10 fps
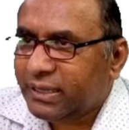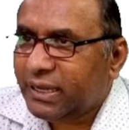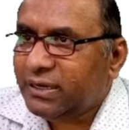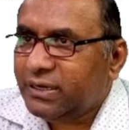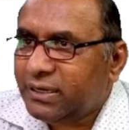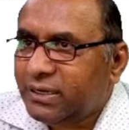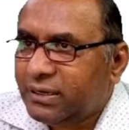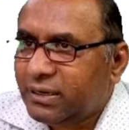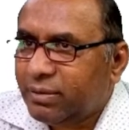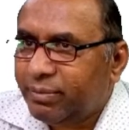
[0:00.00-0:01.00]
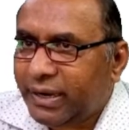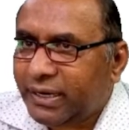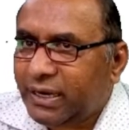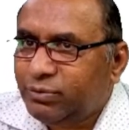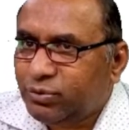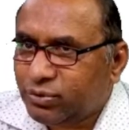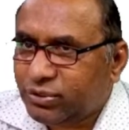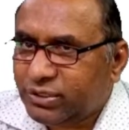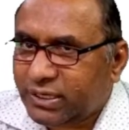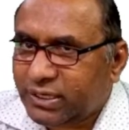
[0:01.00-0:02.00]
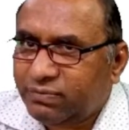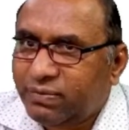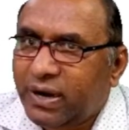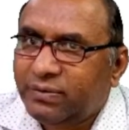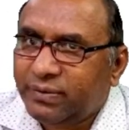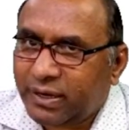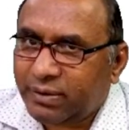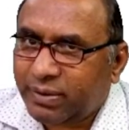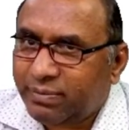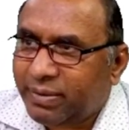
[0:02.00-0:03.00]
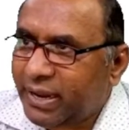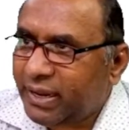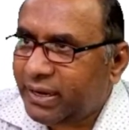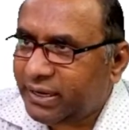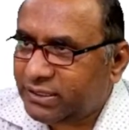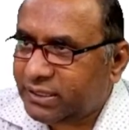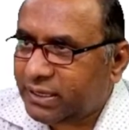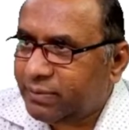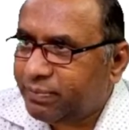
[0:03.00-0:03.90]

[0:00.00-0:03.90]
then MATLAB choose a default variable by its